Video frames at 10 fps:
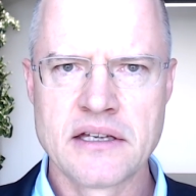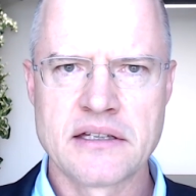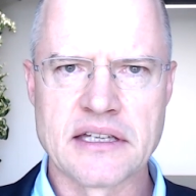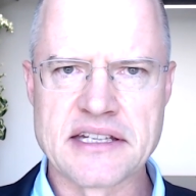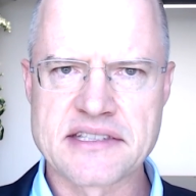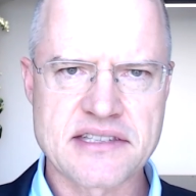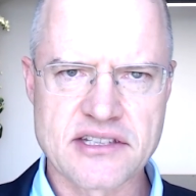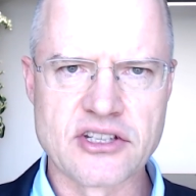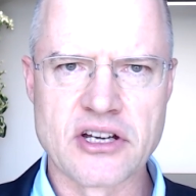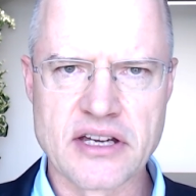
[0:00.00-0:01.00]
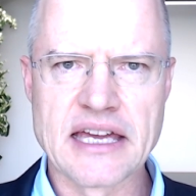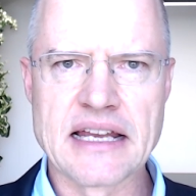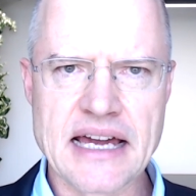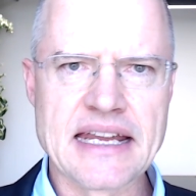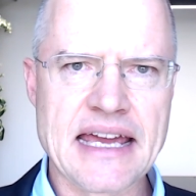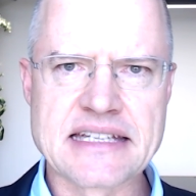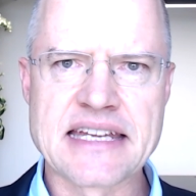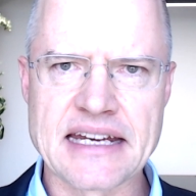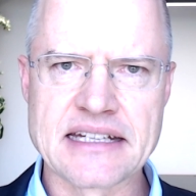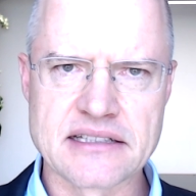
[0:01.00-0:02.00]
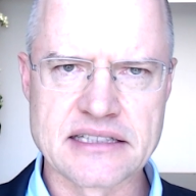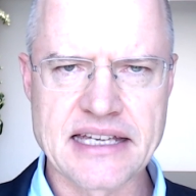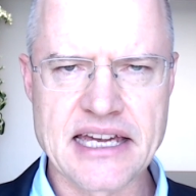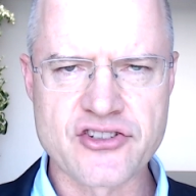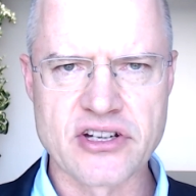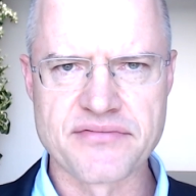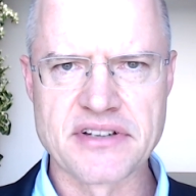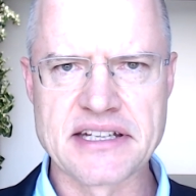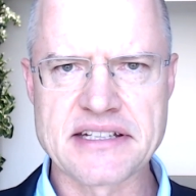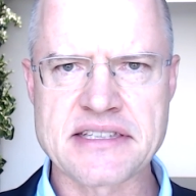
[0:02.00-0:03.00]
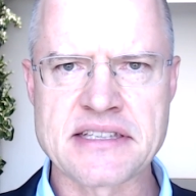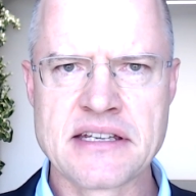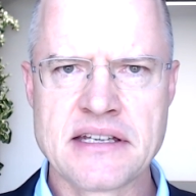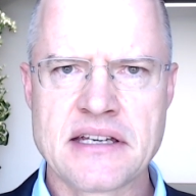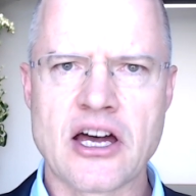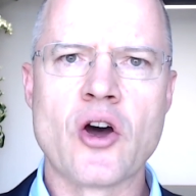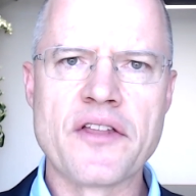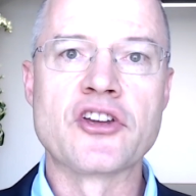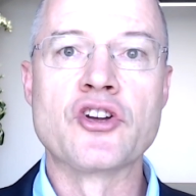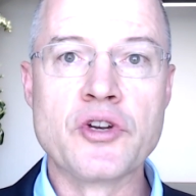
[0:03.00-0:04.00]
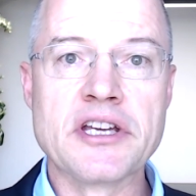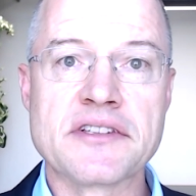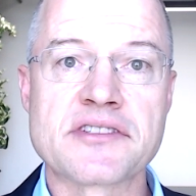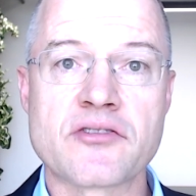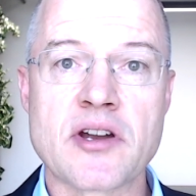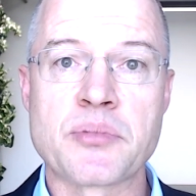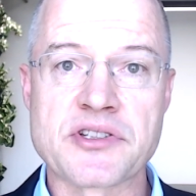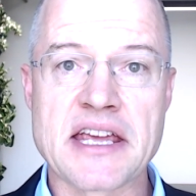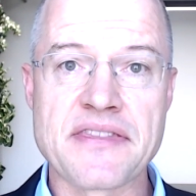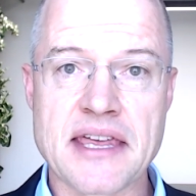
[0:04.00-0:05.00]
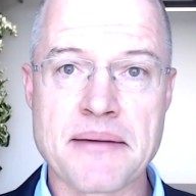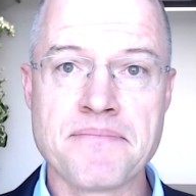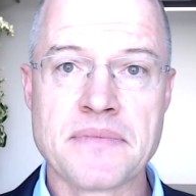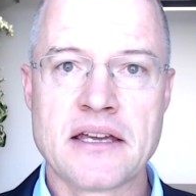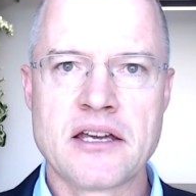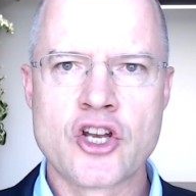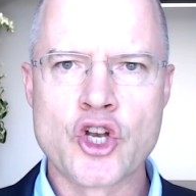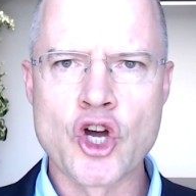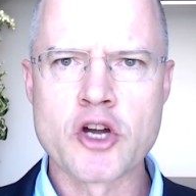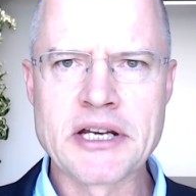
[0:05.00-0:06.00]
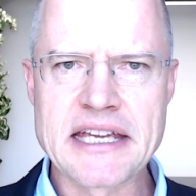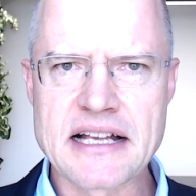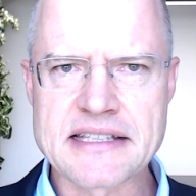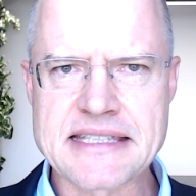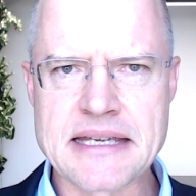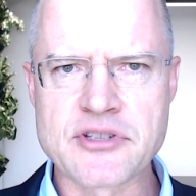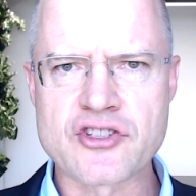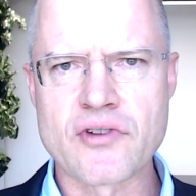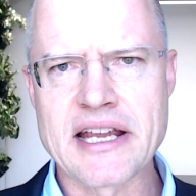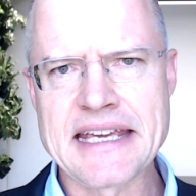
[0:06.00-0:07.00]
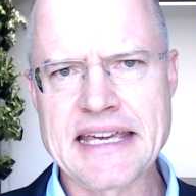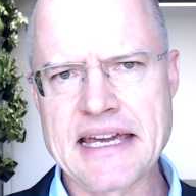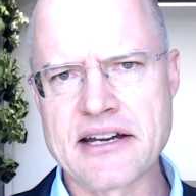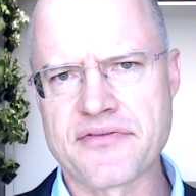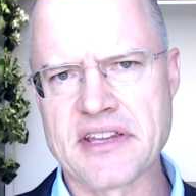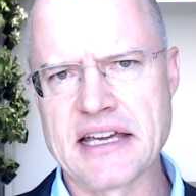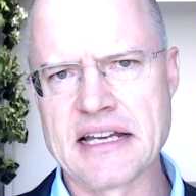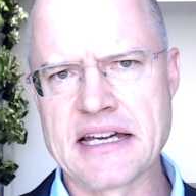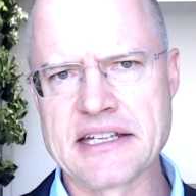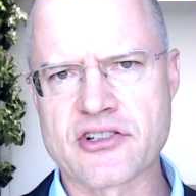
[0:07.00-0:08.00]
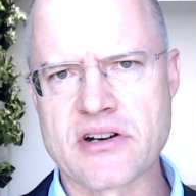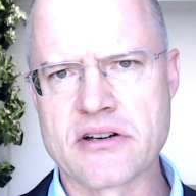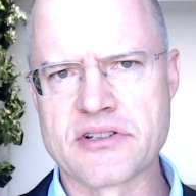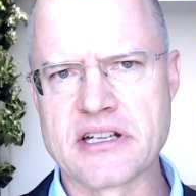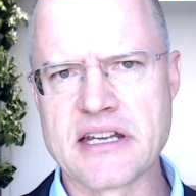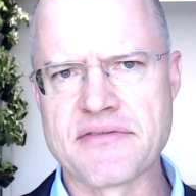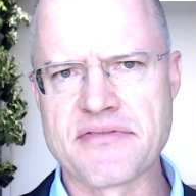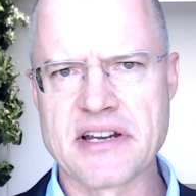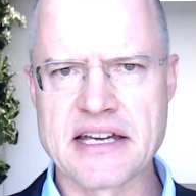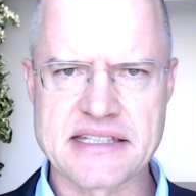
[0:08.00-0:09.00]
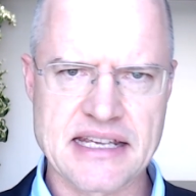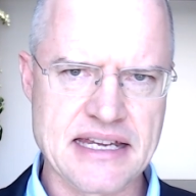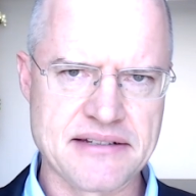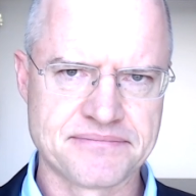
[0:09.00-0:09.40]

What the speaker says: in its airline and technical and catering affiliates, and the unions that represent them, nobody else seems to really care if the airline is grounded and never flies again.